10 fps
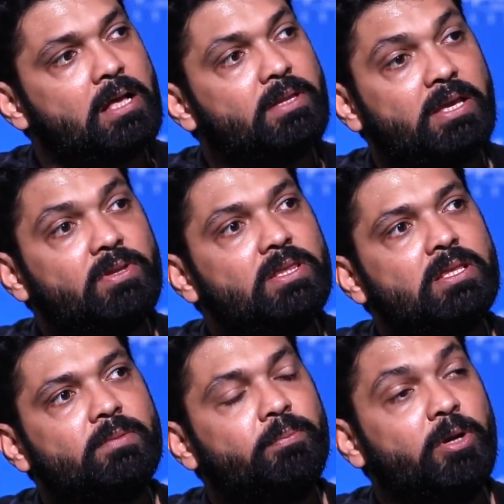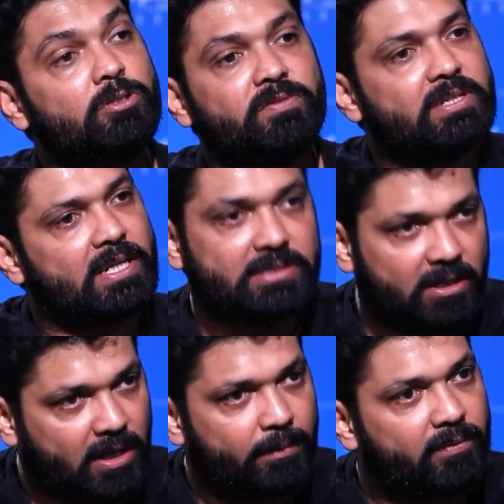even because of the trust,
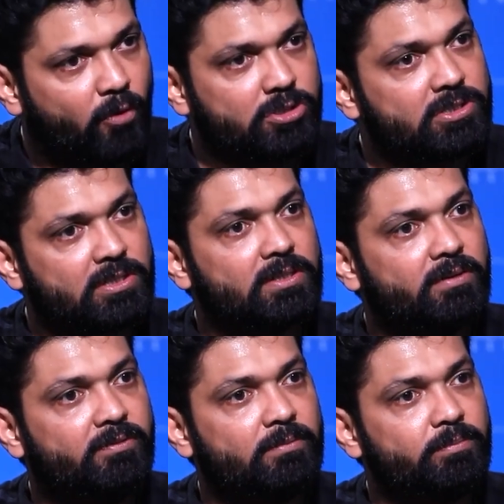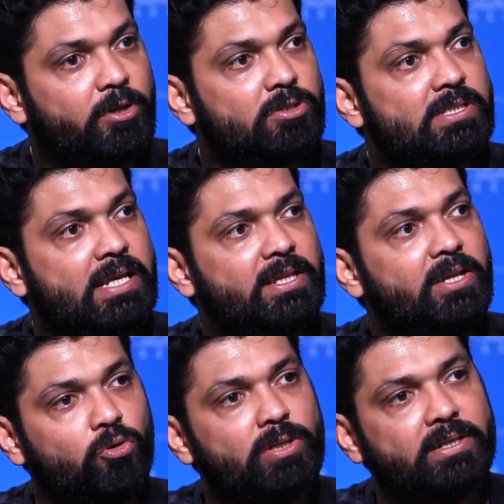they'll come and watch the film, because they
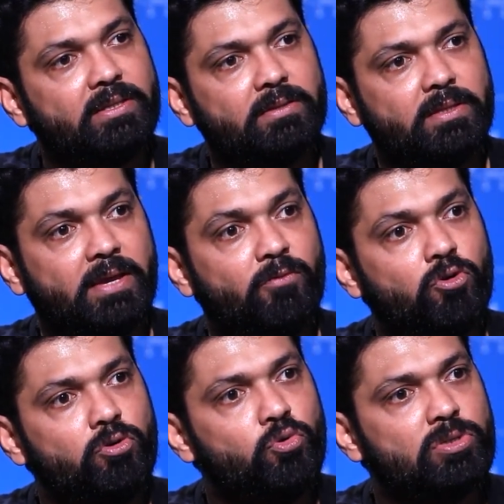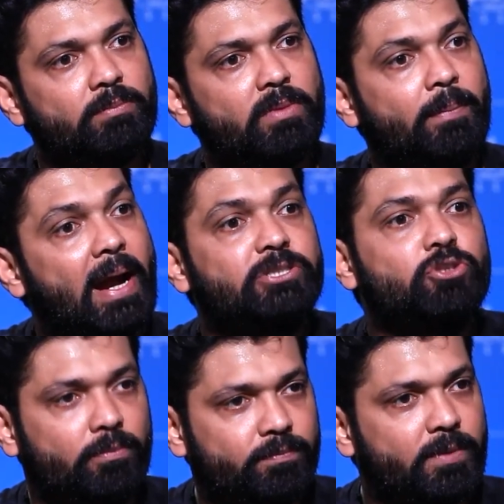know that they won't do a bad
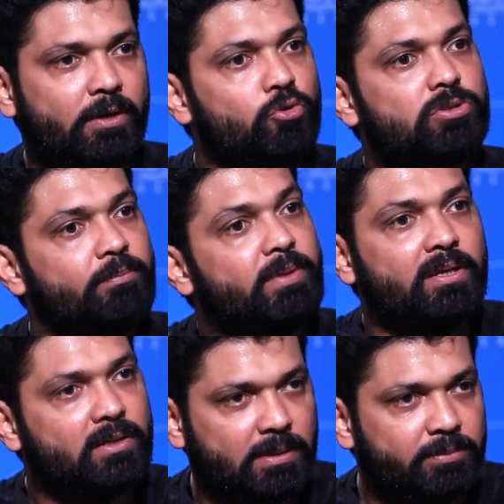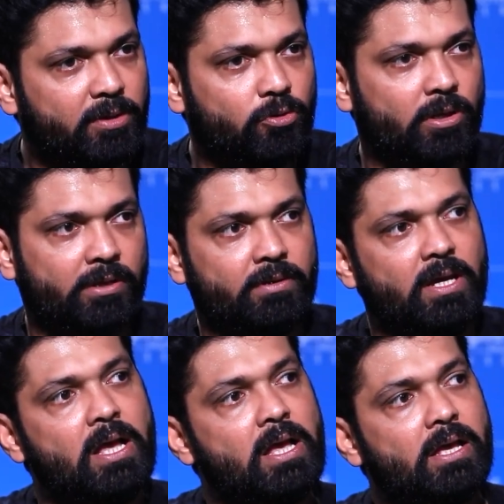job. They'll do something good.
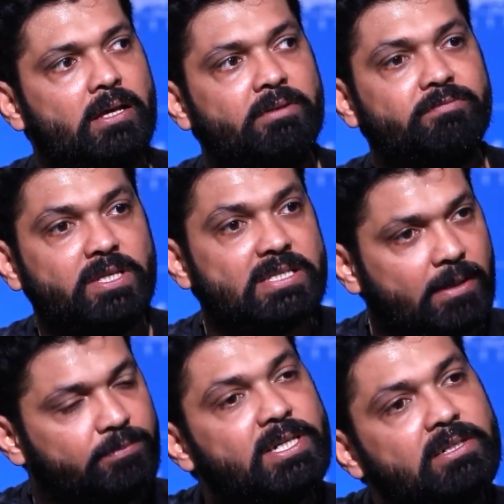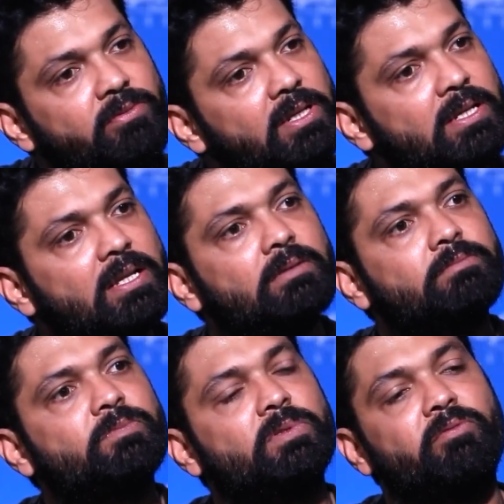If this subject will
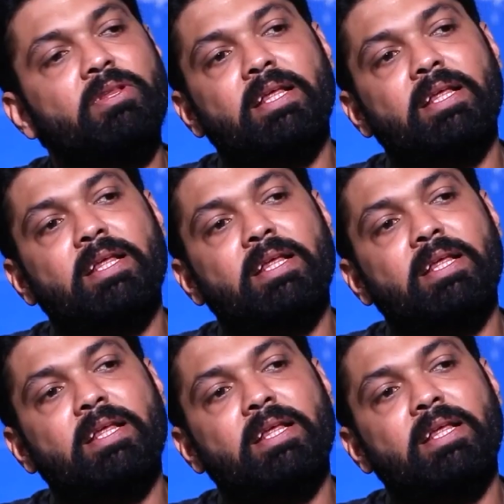they